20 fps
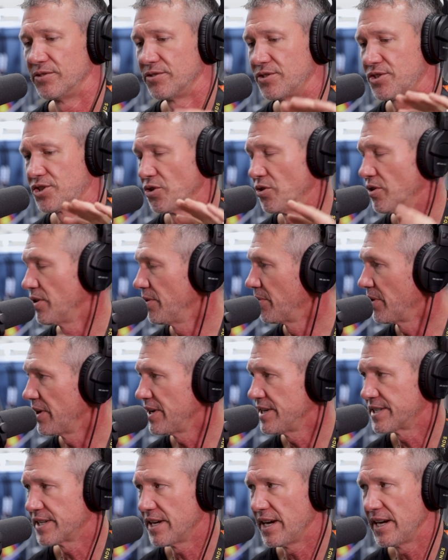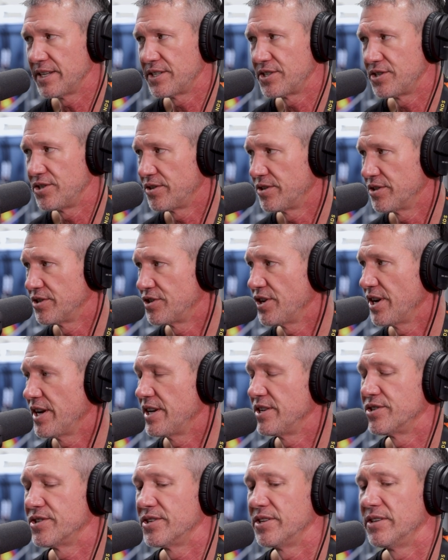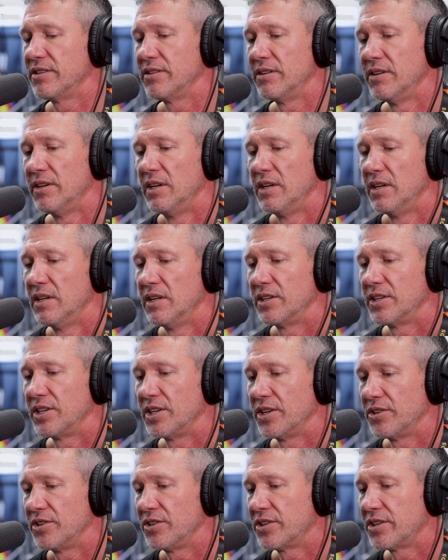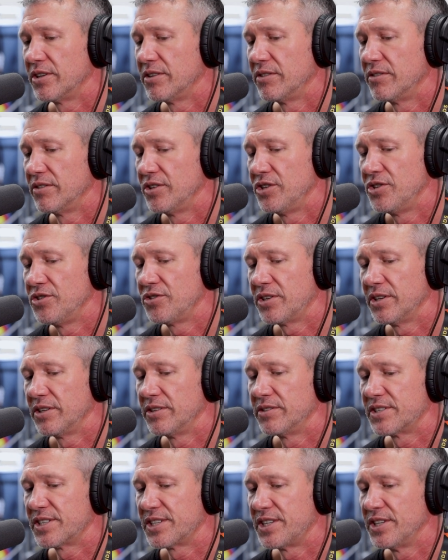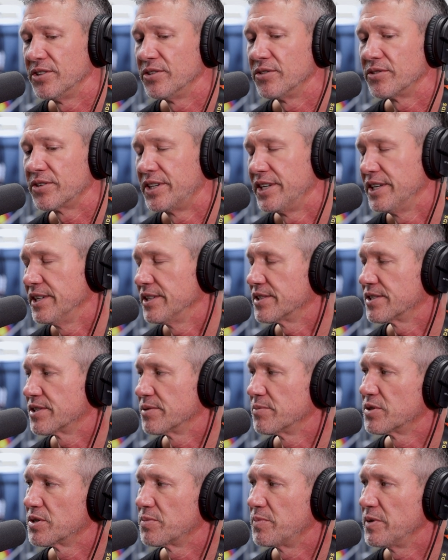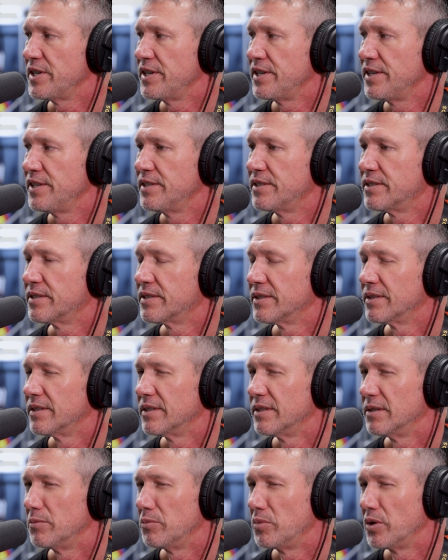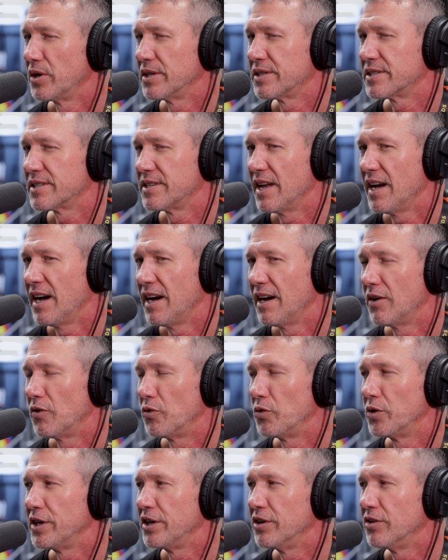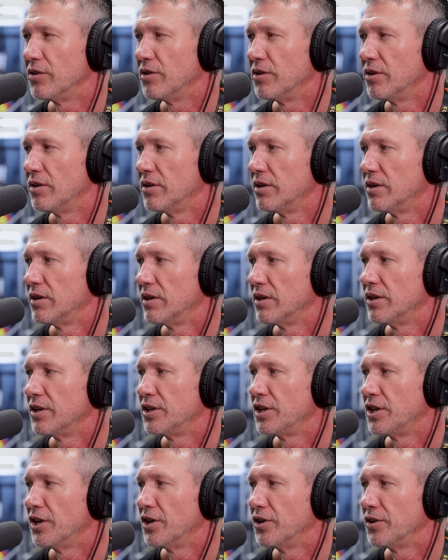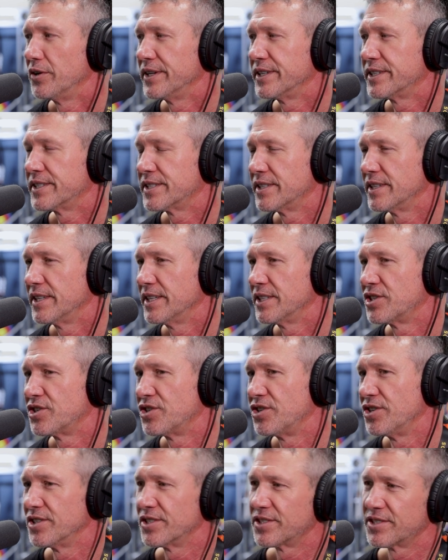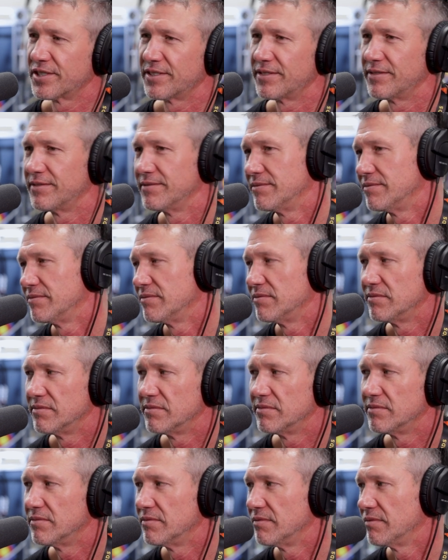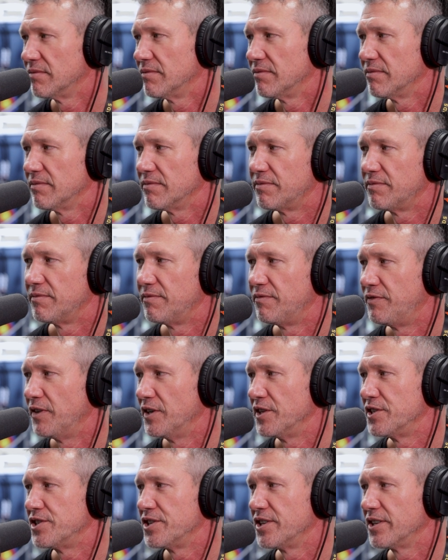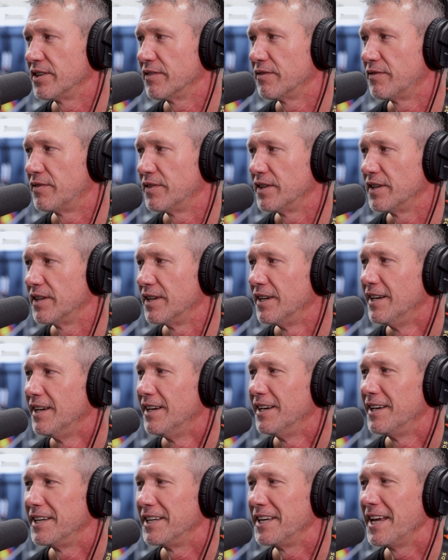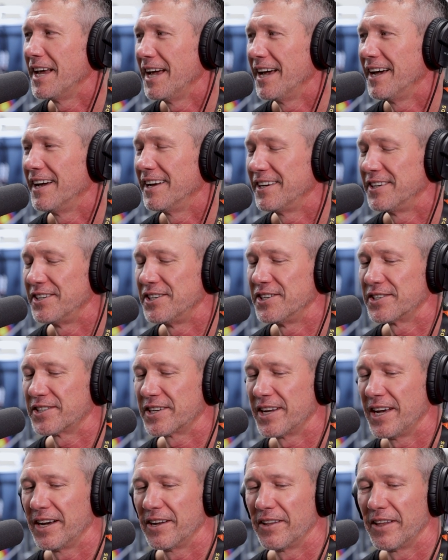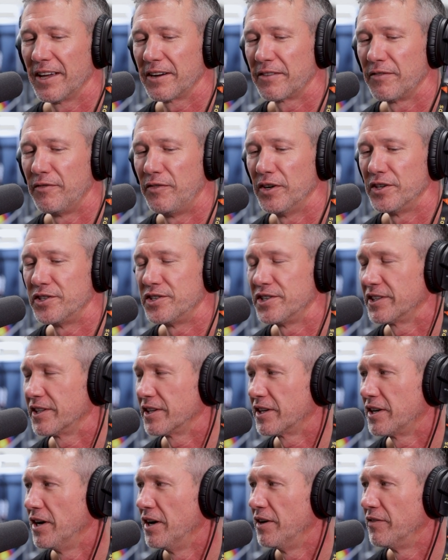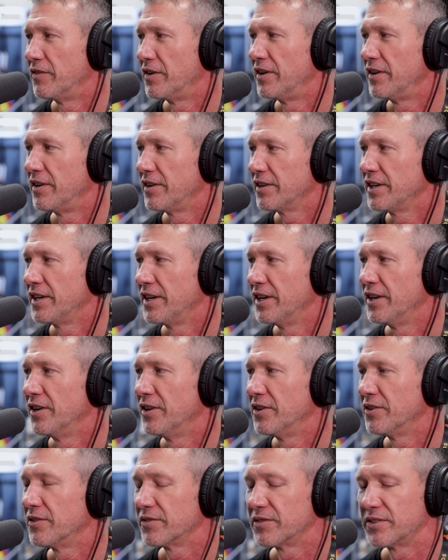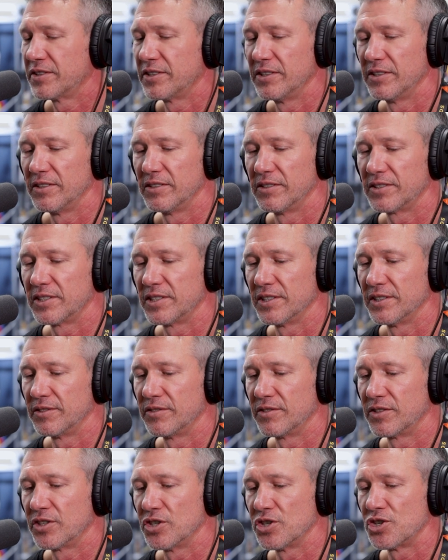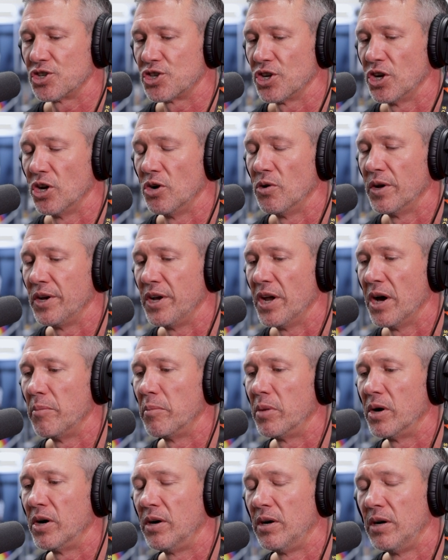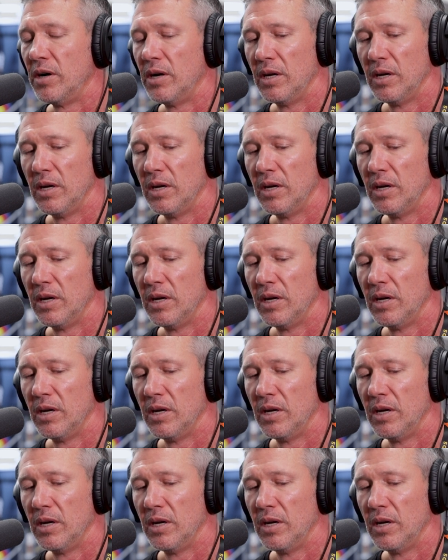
Shorten brace heights, you can change it. You know, you can you can still get some speeds, but it's not real. Right. You right. know, it's it's just fudging. You're sacrificing. Yeah, you're yeah. just kind of like fudging the cover, you know, to to to show a number.